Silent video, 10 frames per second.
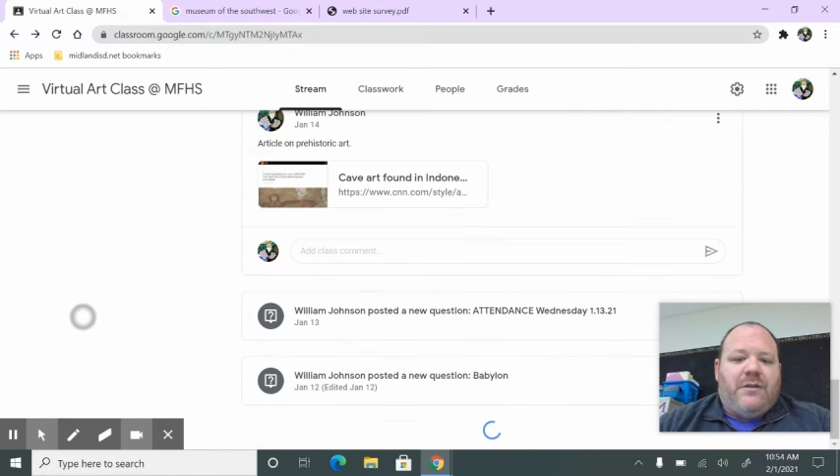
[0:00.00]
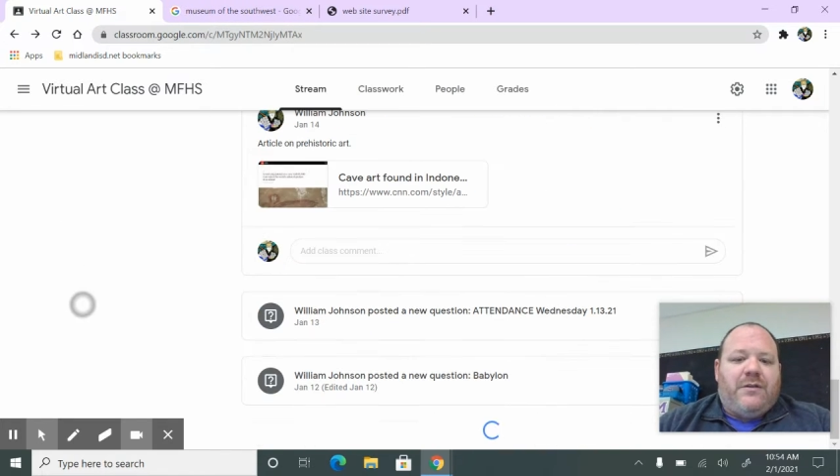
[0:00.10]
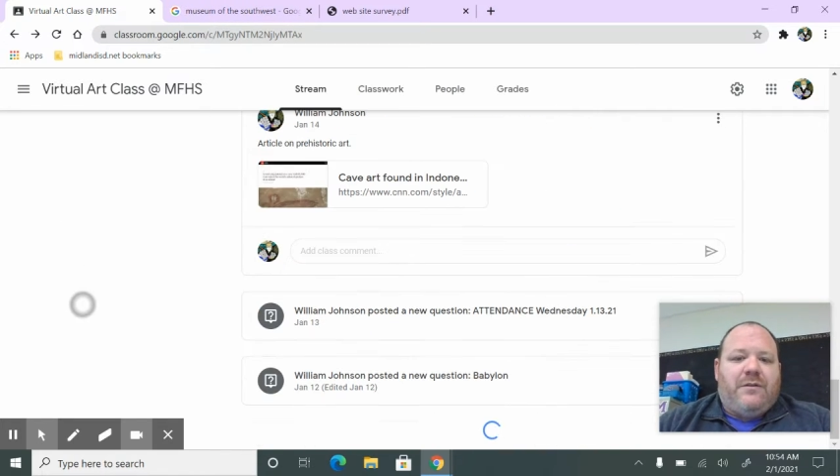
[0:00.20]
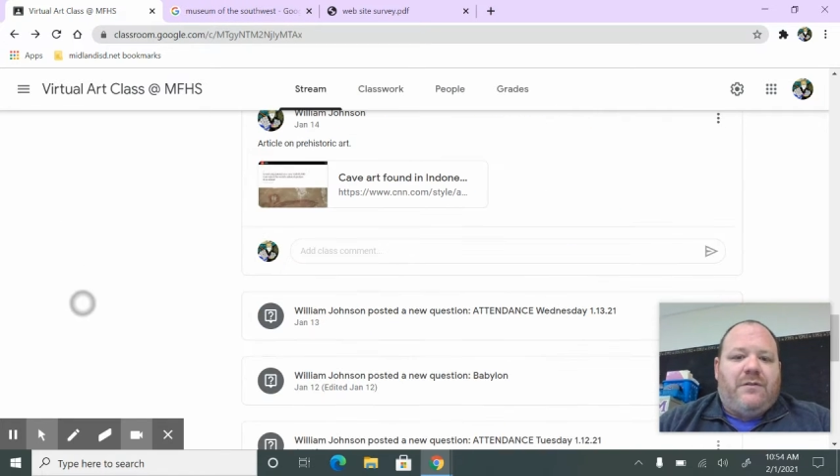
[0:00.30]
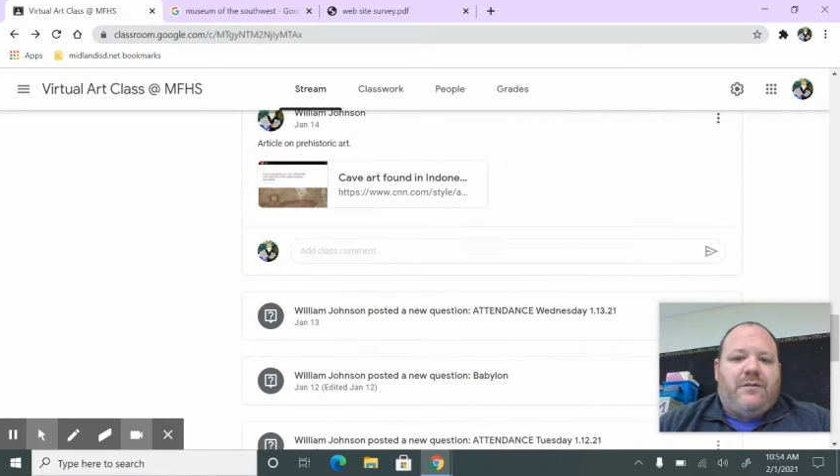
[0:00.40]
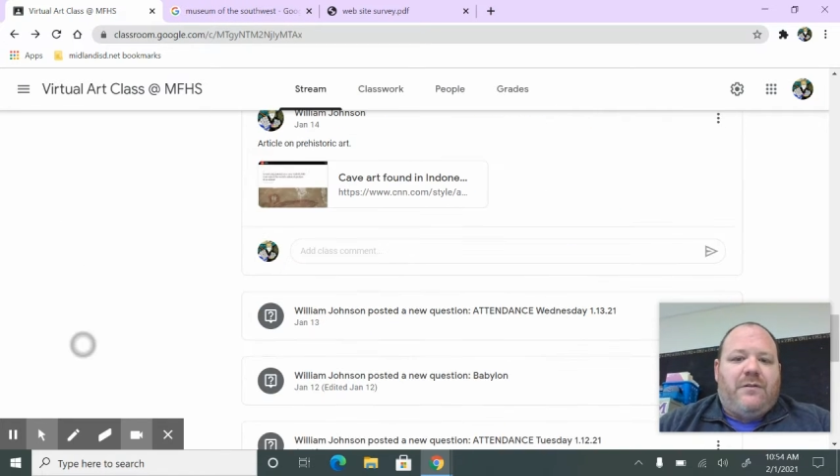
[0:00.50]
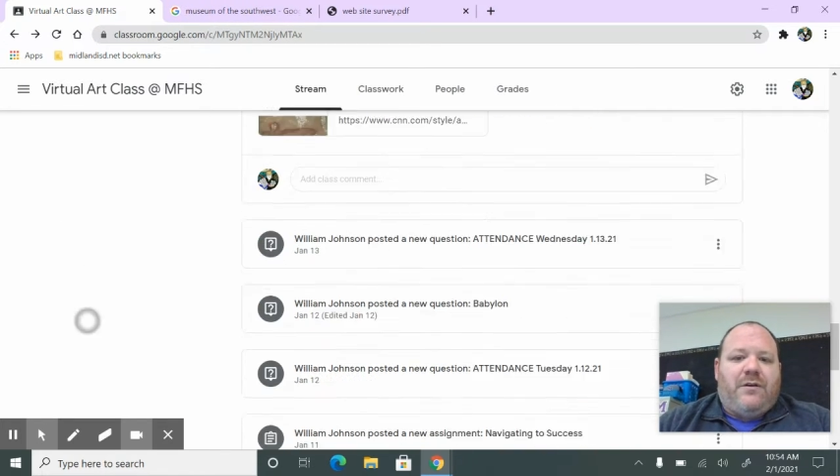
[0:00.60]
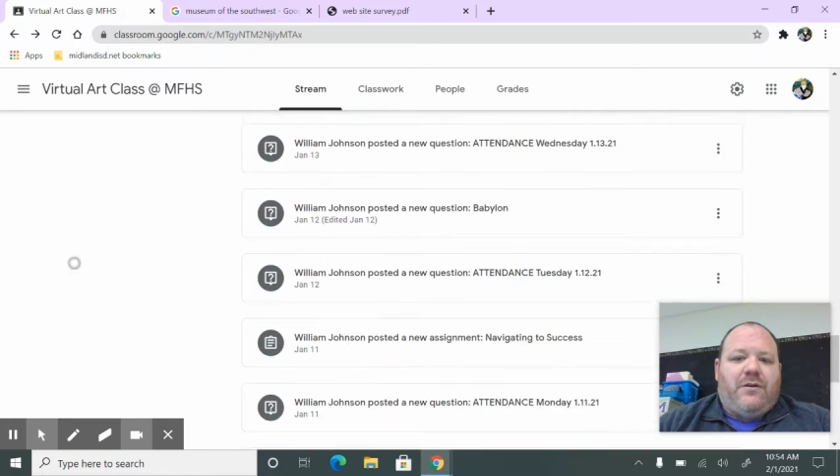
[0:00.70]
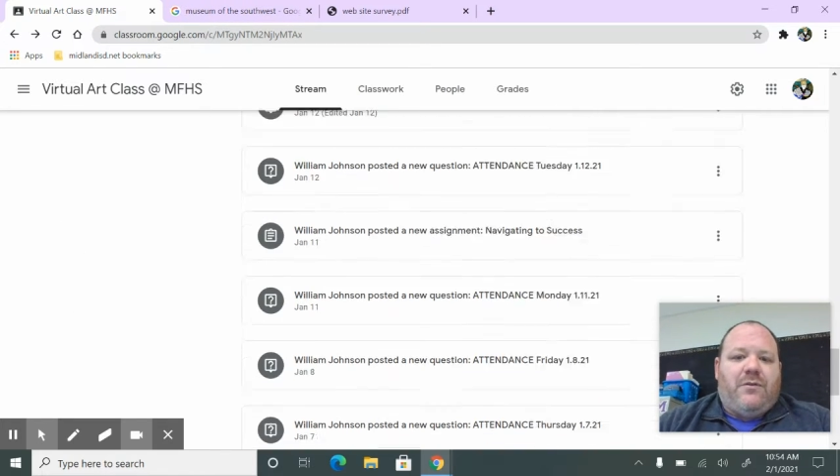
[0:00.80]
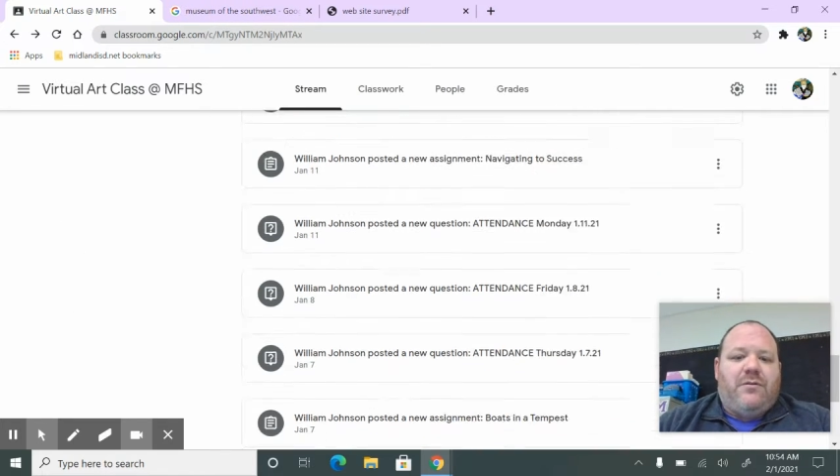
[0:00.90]

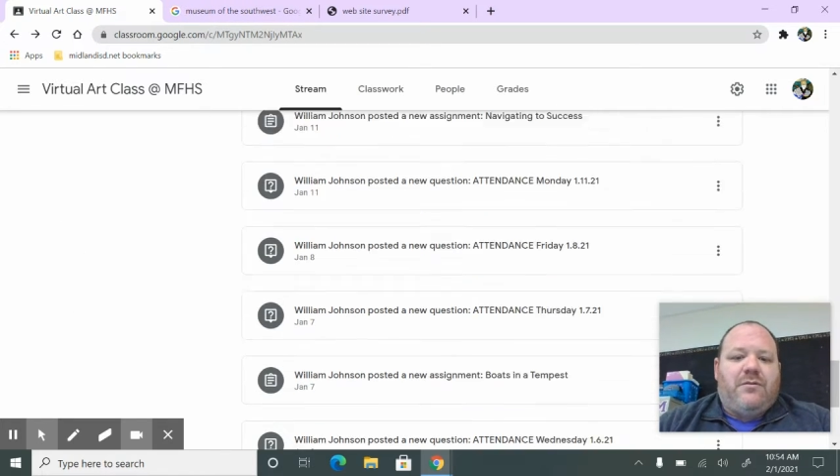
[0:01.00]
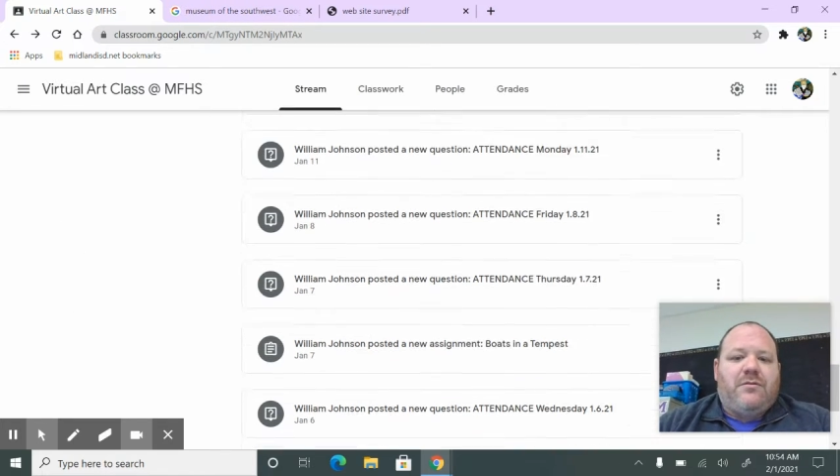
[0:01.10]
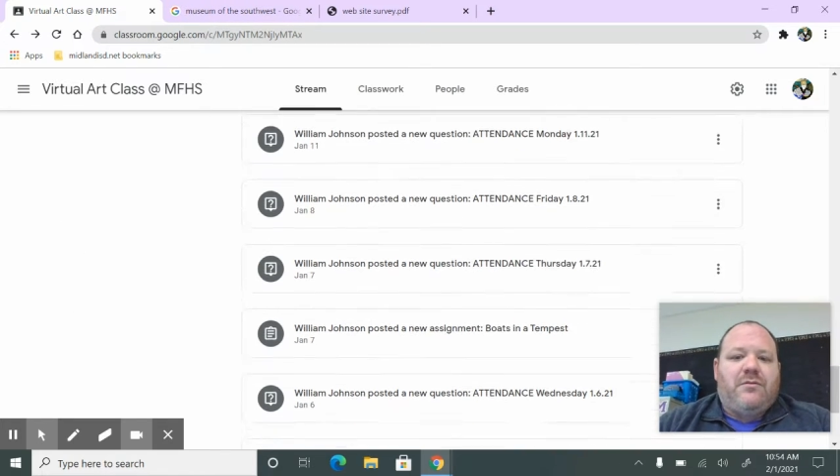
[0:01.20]
so